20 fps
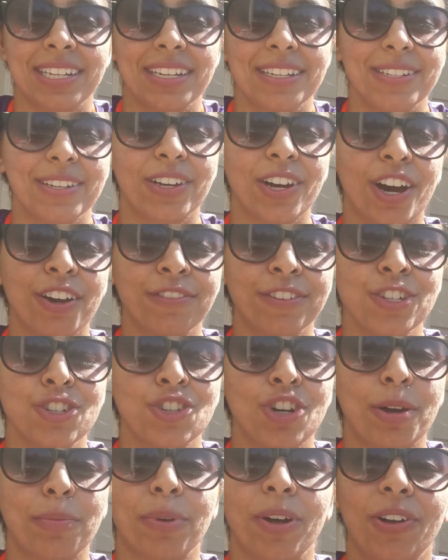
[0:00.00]
is a coffee
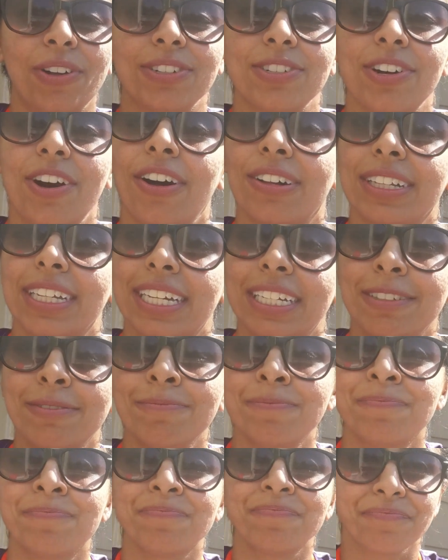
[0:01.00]
shop called All In.
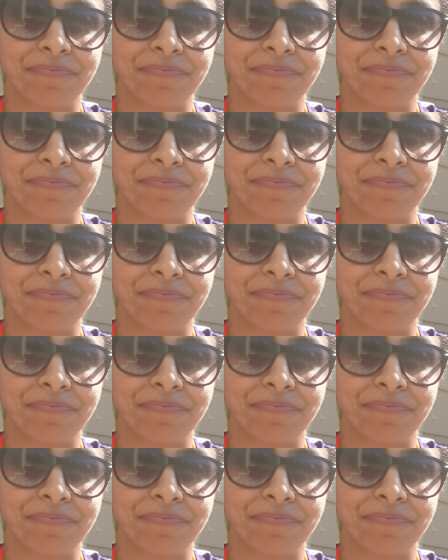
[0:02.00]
